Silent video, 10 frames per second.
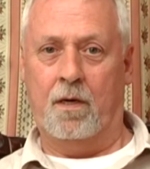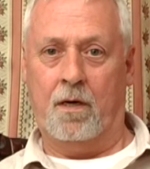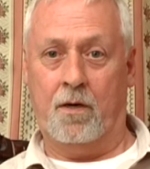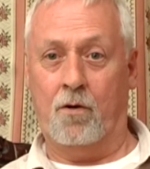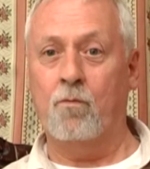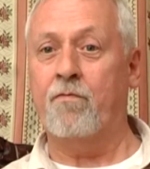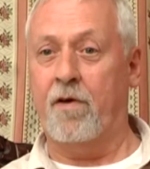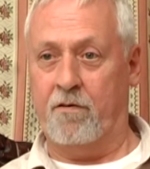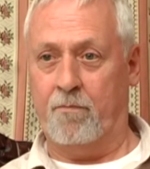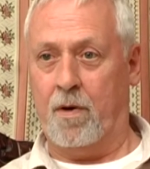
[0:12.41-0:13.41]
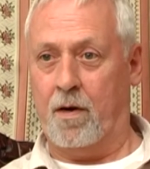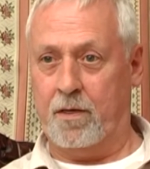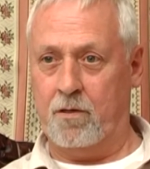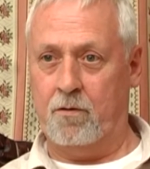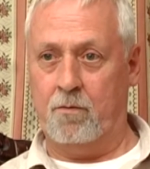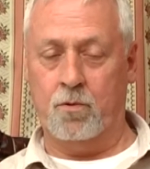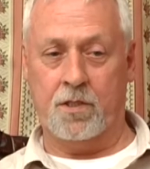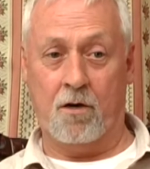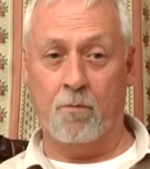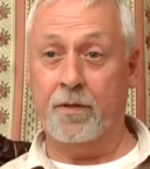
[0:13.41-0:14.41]
an old friend of mine who was
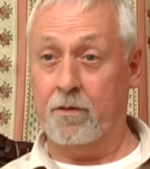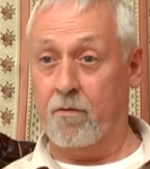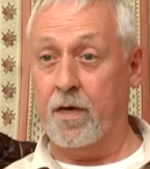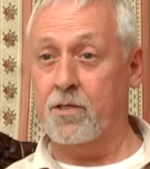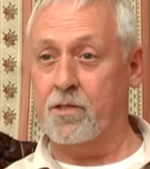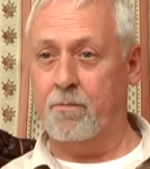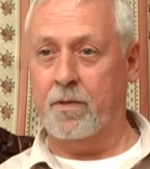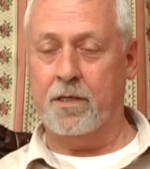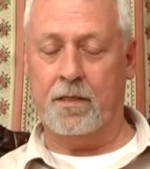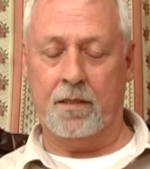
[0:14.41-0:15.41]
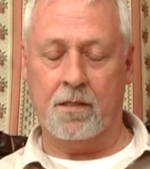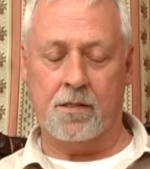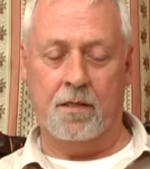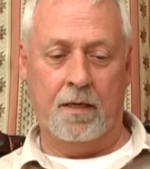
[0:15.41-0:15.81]
helping arrange the meetings,